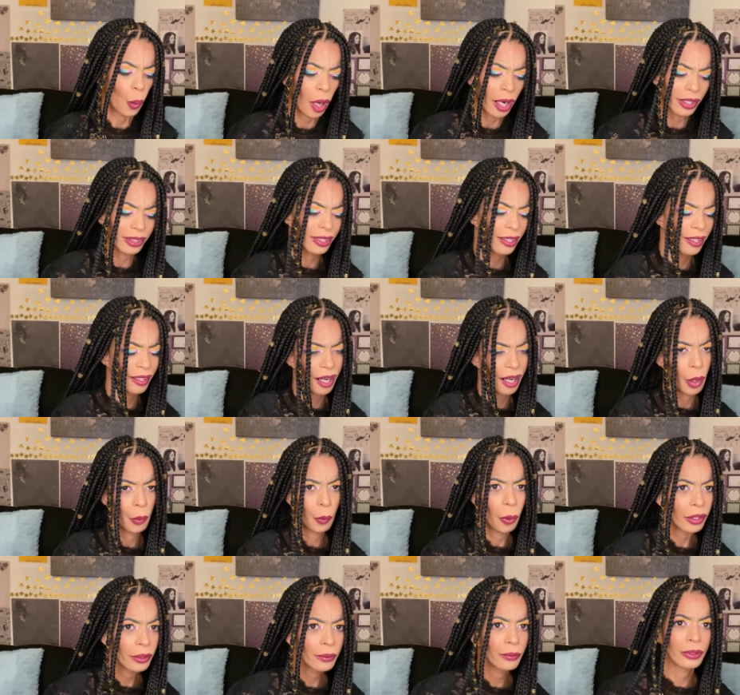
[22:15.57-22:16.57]
again, I
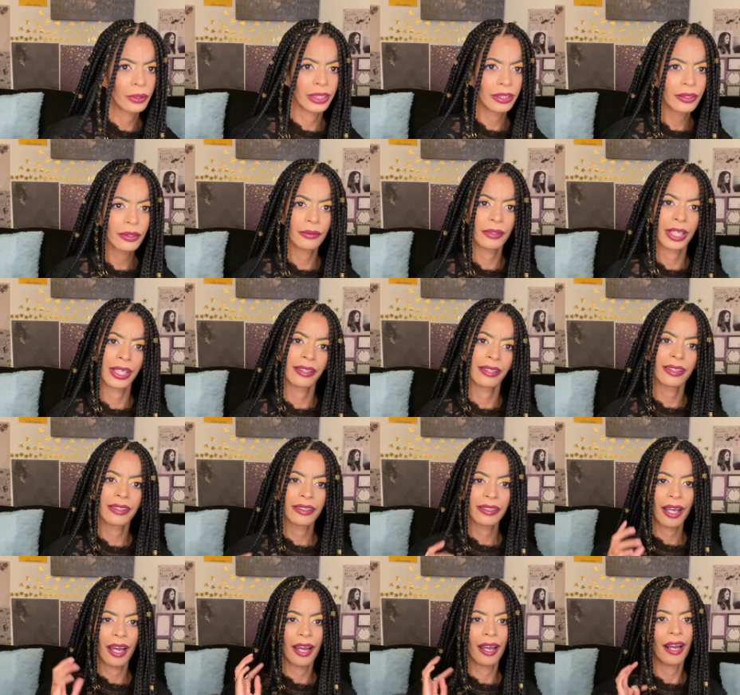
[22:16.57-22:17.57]
want to reiterate
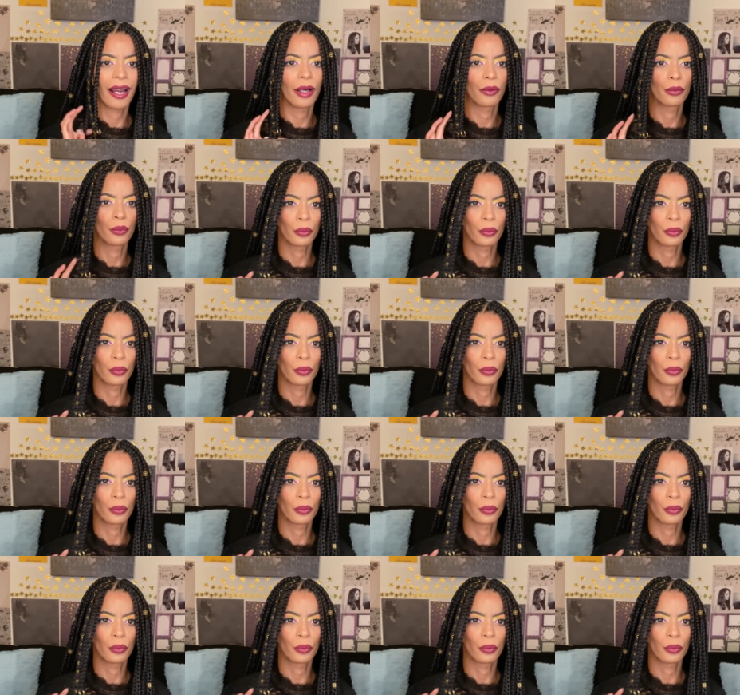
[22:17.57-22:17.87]
that I